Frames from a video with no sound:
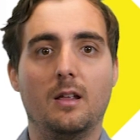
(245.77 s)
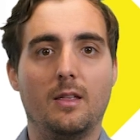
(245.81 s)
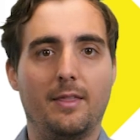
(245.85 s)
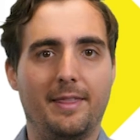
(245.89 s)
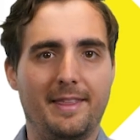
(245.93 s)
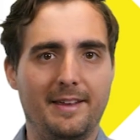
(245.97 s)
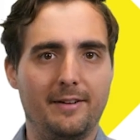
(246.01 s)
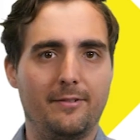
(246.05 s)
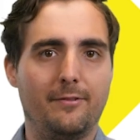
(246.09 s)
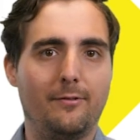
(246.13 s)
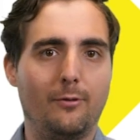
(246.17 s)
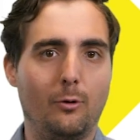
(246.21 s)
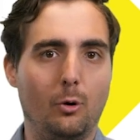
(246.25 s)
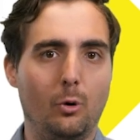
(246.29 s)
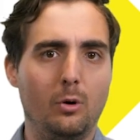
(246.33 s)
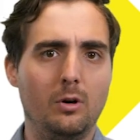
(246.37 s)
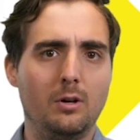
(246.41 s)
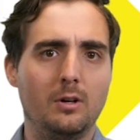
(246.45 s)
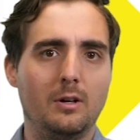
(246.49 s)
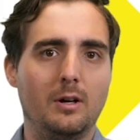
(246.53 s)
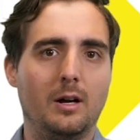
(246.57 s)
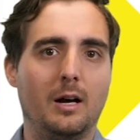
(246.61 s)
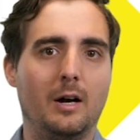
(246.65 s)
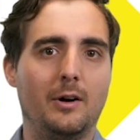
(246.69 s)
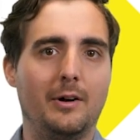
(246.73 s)

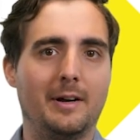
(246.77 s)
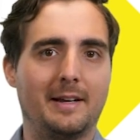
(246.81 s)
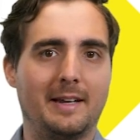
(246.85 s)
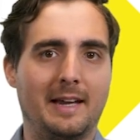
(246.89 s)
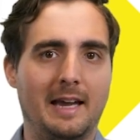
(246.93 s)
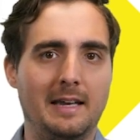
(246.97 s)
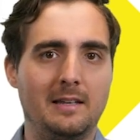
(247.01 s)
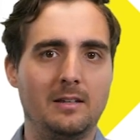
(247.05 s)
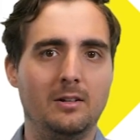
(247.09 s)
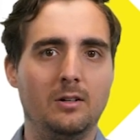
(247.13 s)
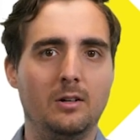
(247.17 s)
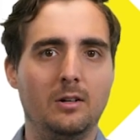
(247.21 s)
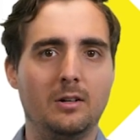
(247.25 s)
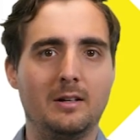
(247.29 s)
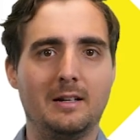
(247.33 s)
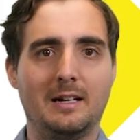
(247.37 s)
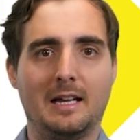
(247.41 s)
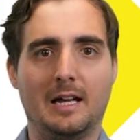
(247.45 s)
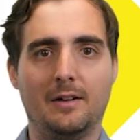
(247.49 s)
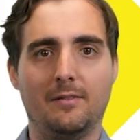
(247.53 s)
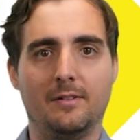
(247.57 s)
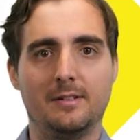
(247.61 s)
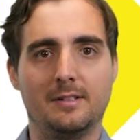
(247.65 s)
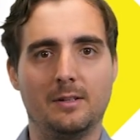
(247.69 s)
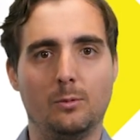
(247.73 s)
Therefore, our catalog
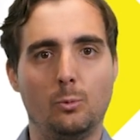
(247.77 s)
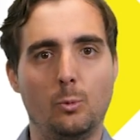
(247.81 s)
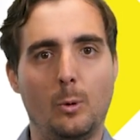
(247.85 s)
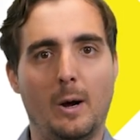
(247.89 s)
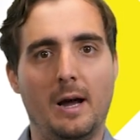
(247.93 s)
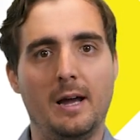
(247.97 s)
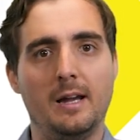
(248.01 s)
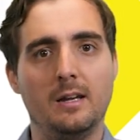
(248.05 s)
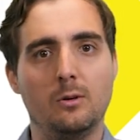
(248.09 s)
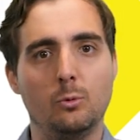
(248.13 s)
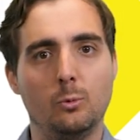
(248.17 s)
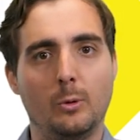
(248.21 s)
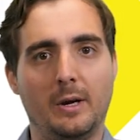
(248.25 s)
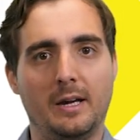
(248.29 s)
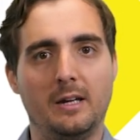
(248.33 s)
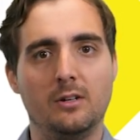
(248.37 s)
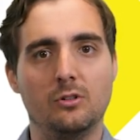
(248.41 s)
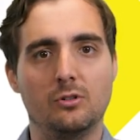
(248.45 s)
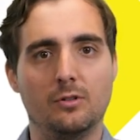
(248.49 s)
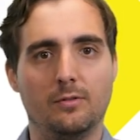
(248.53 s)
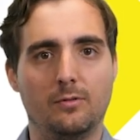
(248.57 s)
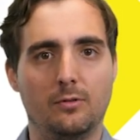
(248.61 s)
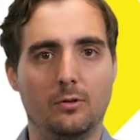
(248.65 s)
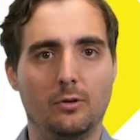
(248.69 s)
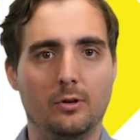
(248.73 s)
covers a wide
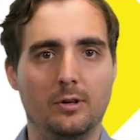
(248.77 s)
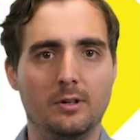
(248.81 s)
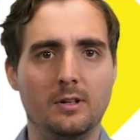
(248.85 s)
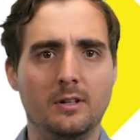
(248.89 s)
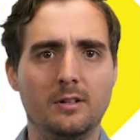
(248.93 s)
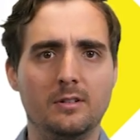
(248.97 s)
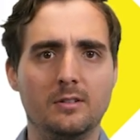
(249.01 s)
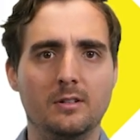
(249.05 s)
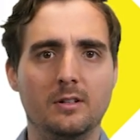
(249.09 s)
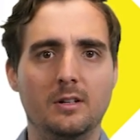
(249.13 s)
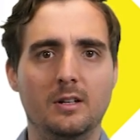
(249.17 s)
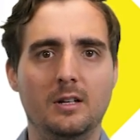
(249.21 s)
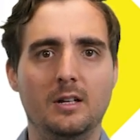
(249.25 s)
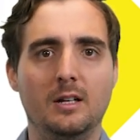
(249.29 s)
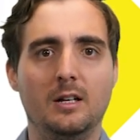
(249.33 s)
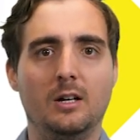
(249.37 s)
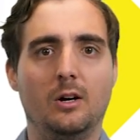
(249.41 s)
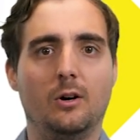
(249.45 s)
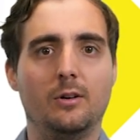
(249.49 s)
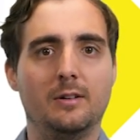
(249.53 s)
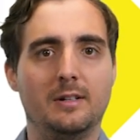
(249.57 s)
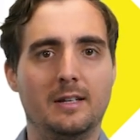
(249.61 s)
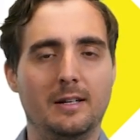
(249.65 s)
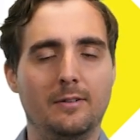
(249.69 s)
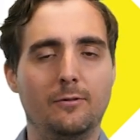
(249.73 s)
range of learners
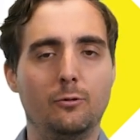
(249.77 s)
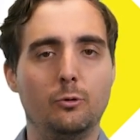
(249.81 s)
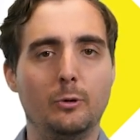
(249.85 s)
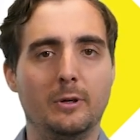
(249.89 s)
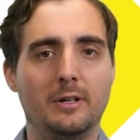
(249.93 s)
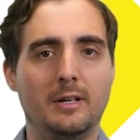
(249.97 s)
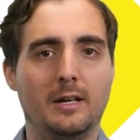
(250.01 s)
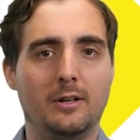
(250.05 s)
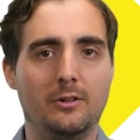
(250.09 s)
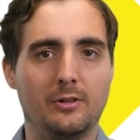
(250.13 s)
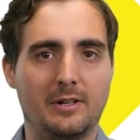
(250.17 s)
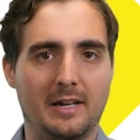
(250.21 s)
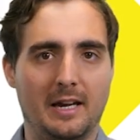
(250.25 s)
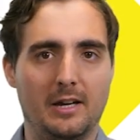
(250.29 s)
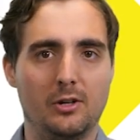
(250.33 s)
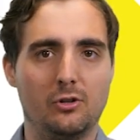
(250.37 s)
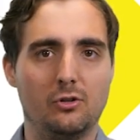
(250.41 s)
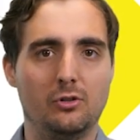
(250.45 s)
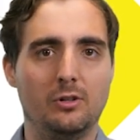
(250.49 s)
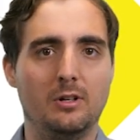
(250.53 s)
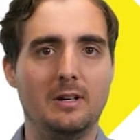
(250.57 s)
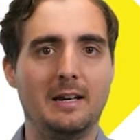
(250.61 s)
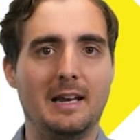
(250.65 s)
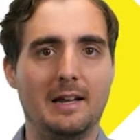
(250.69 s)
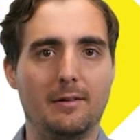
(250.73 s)
on different
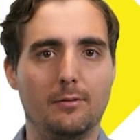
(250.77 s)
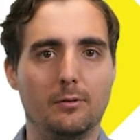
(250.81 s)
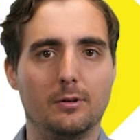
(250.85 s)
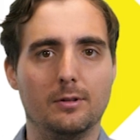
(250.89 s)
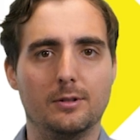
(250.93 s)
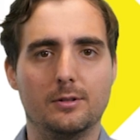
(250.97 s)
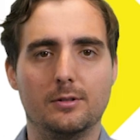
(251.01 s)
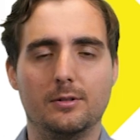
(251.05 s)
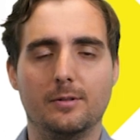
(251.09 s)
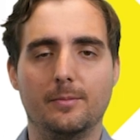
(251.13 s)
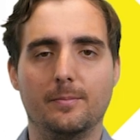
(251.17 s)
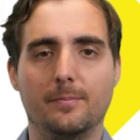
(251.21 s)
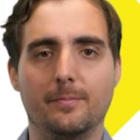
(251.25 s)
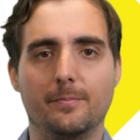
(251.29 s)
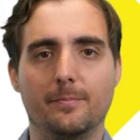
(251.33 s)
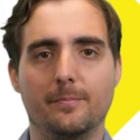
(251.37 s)
educational levels.